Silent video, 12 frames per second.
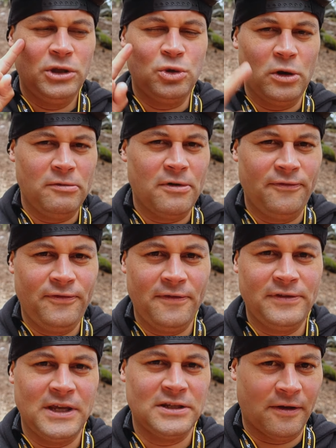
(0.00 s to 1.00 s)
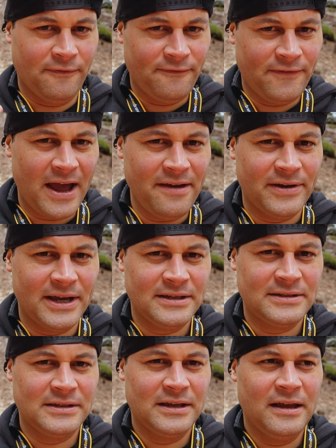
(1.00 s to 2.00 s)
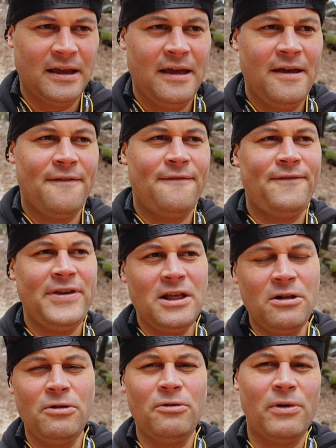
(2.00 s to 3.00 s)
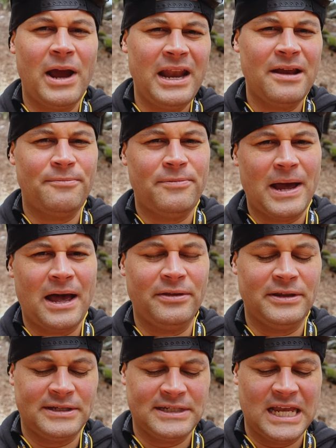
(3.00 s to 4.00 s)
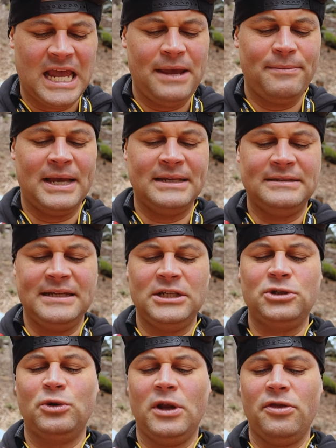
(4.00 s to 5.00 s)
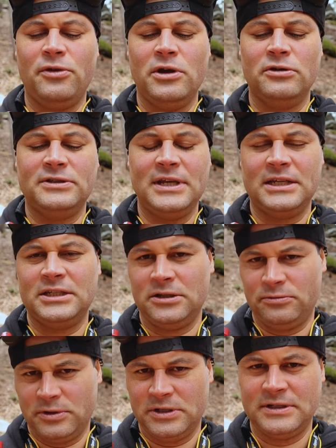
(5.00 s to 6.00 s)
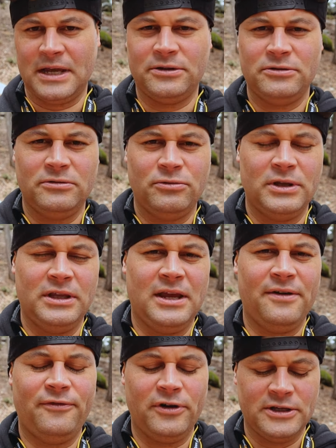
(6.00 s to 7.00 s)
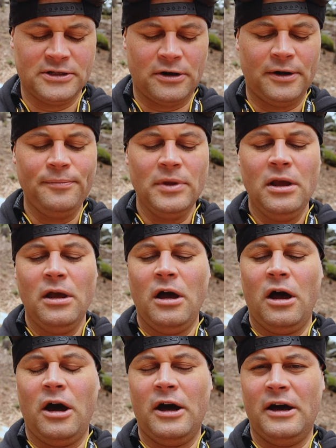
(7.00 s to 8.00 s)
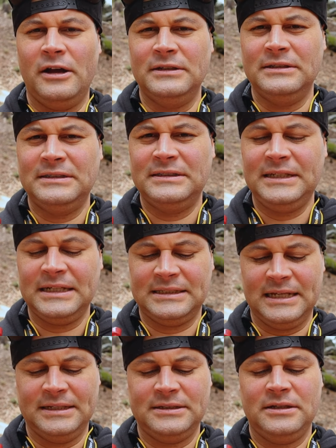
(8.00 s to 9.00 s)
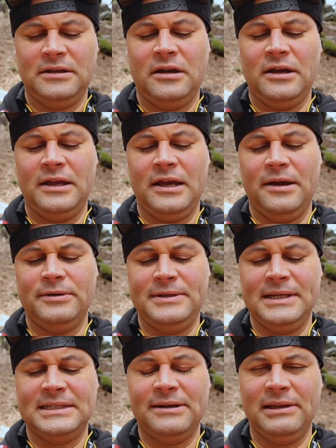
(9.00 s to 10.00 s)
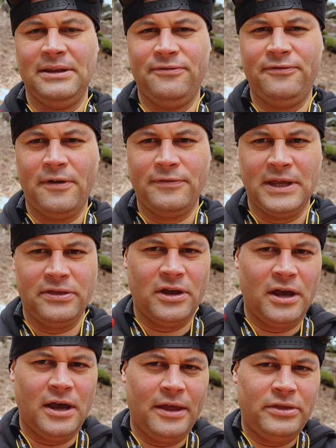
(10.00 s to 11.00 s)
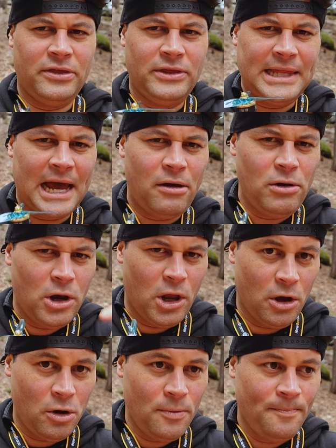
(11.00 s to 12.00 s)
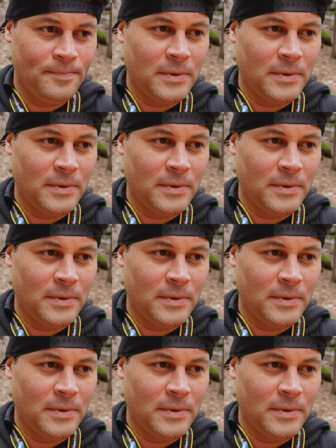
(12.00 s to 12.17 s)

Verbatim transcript: 2150s on 5S feel right about the same as these 2306s, which that's what the F40s are, on 6S, as the 1750. The down low,